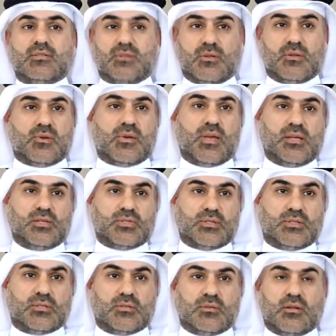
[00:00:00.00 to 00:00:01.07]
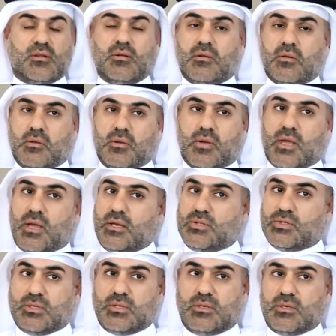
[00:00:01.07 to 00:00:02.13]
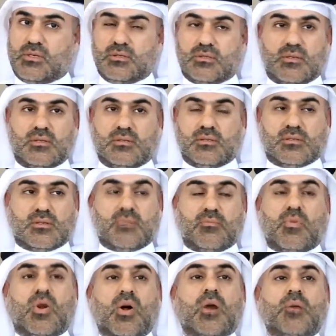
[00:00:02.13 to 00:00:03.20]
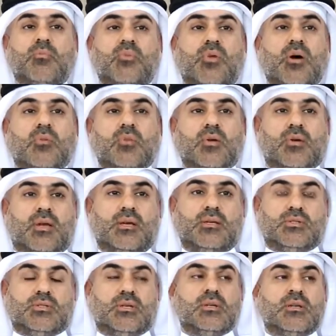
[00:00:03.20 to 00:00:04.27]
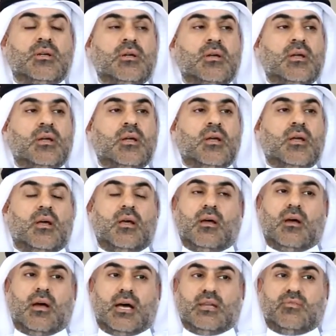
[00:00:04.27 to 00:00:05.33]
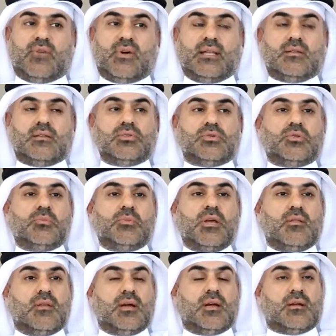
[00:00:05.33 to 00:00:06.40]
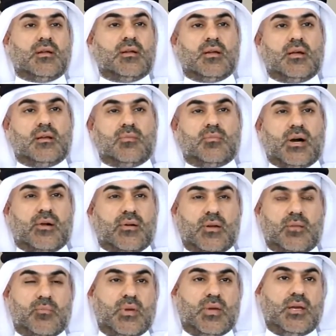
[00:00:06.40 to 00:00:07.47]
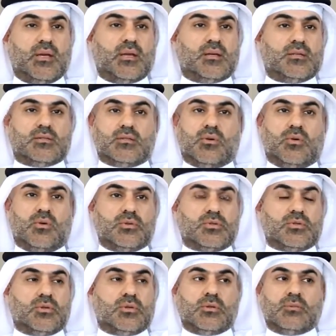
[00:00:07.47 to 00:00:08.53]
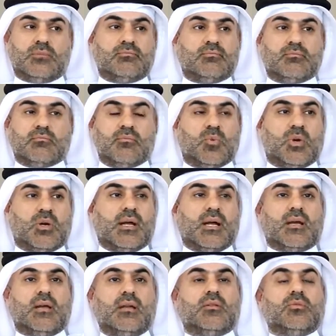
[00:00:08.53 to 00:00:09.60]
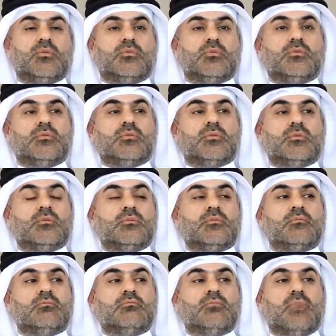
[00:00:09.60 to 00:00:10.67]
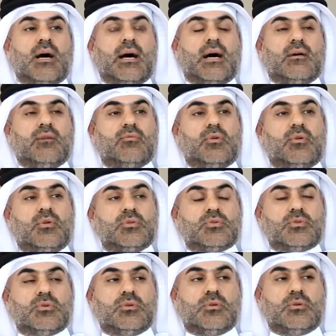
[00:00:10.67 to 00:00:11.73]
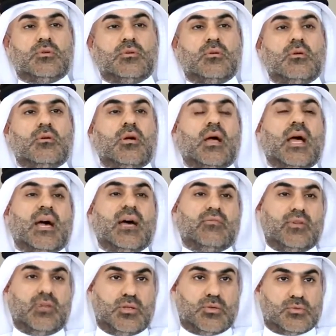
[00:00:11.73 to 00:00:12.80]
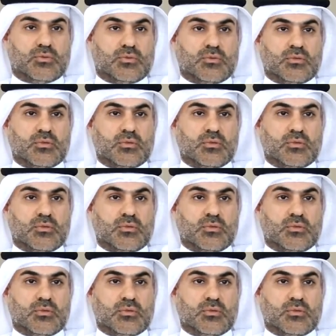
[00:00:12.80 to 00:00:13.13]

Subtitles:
a location. The location is a prime location. Advantage to be there in Bahrain Bay, it's also, we're lucky to have also avenues.